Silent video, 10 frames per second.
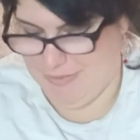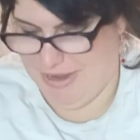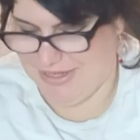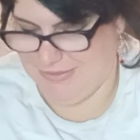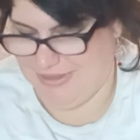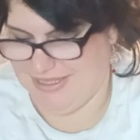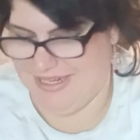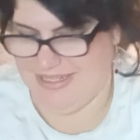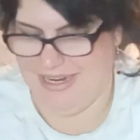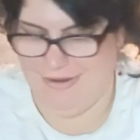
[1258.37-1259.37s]
match my
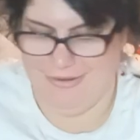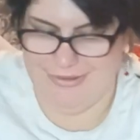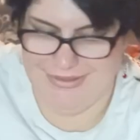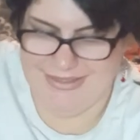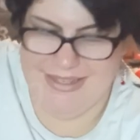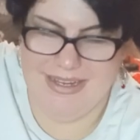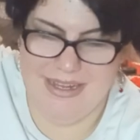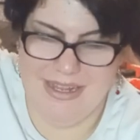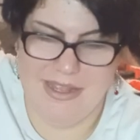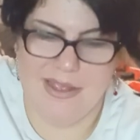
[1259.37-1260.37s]
tea towels.
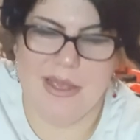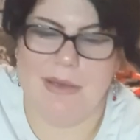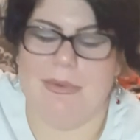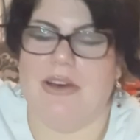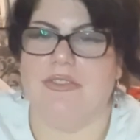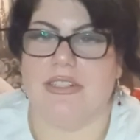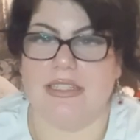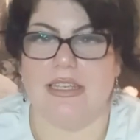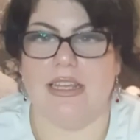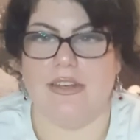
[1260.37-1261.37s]
But
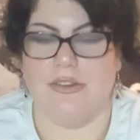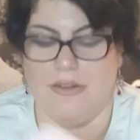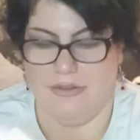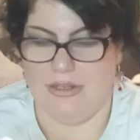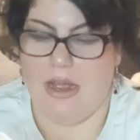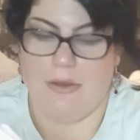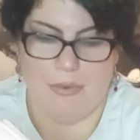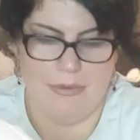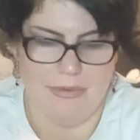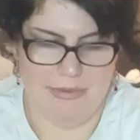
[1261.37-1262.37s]
obviously they're not. I'll
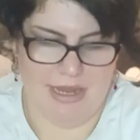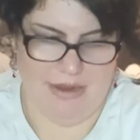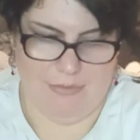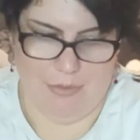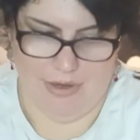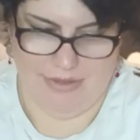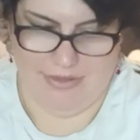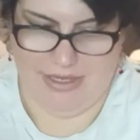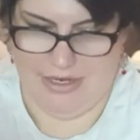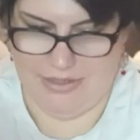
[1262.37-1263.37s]
probably have one in the
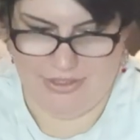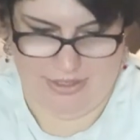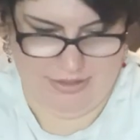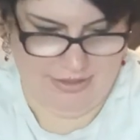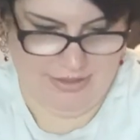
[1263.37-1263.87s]
kitchen.